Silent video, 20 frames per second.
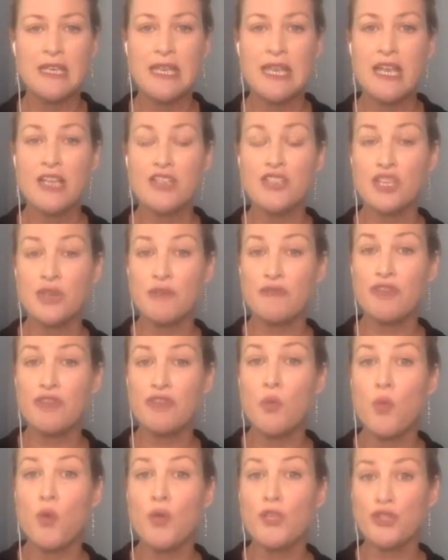And so if
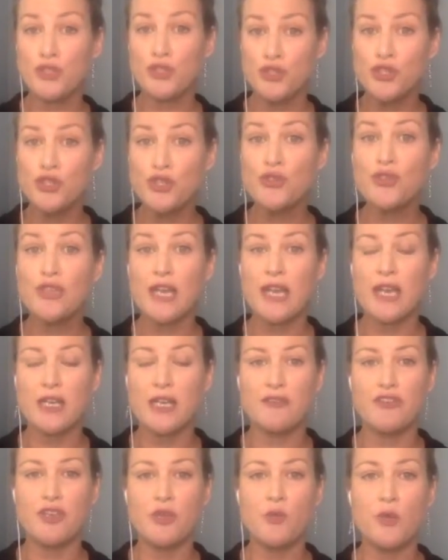you want to do that,
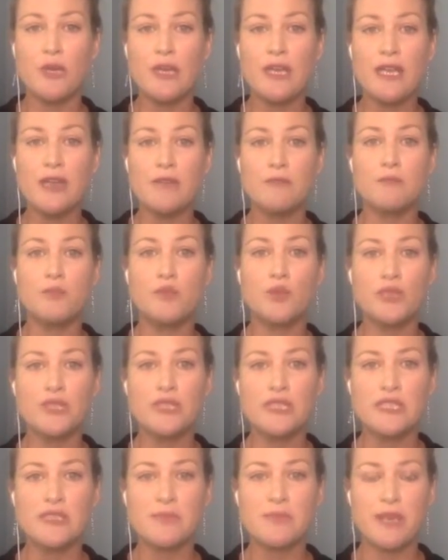if you want to get booked
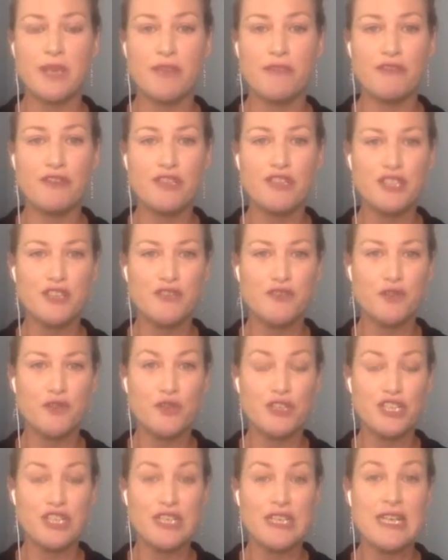to speak, firstly, of
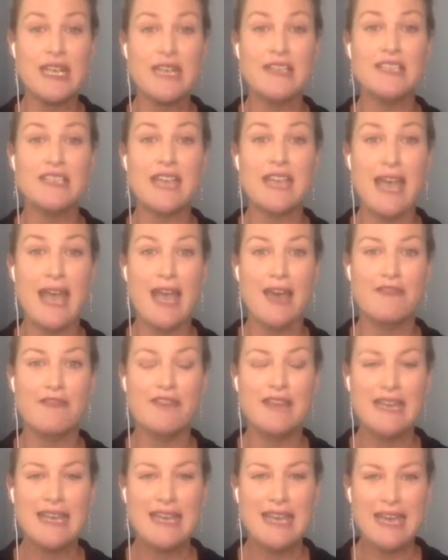course, you need to have
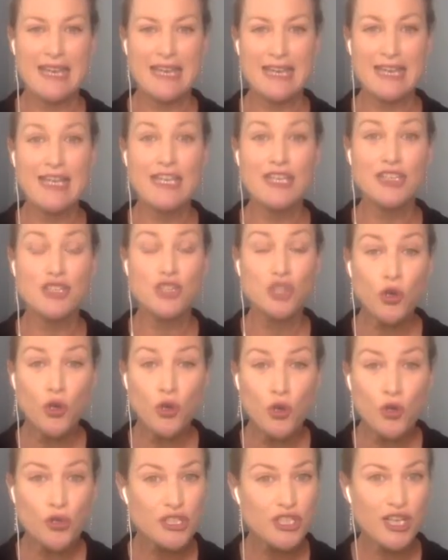a killer
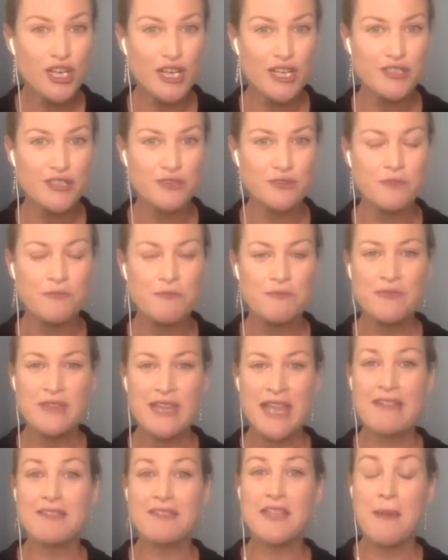talk title.
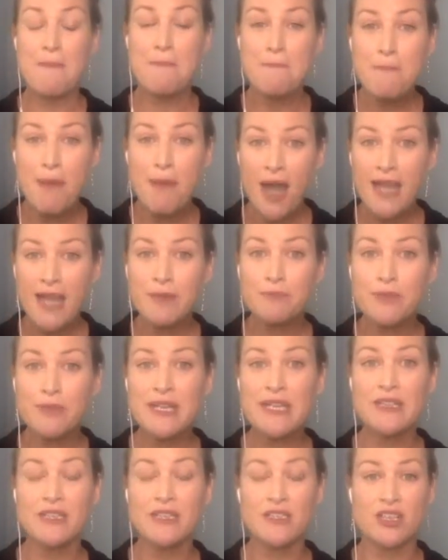And that might
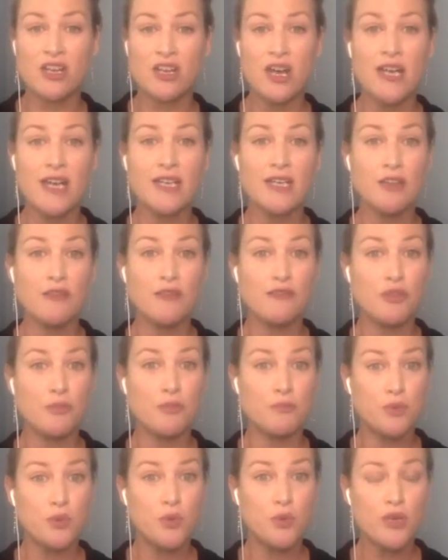be the title of your
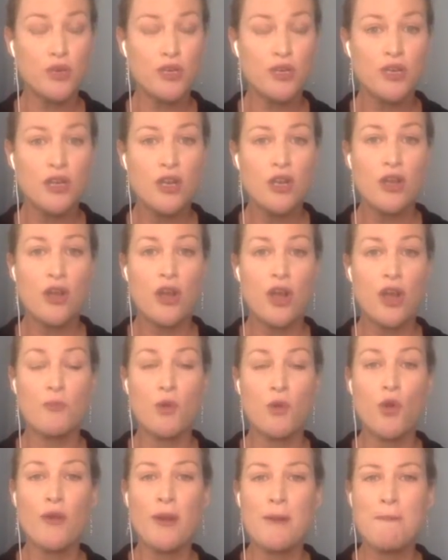book um,
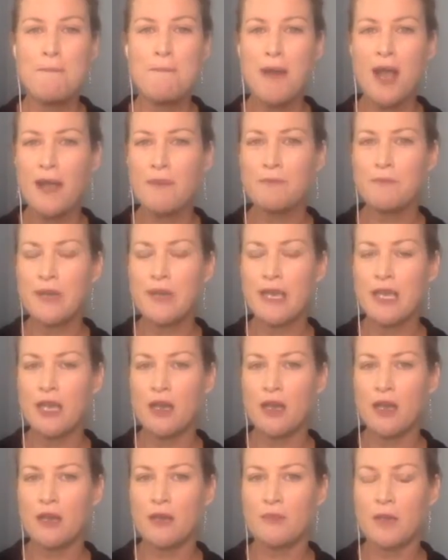or it might be
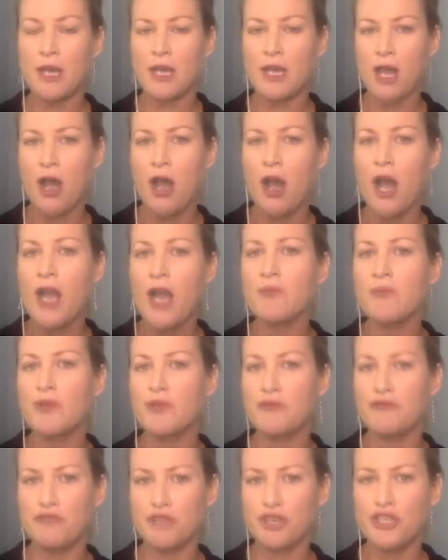um, a
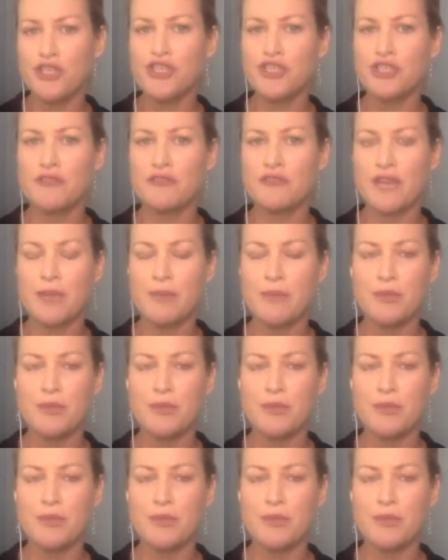hybrid version of that.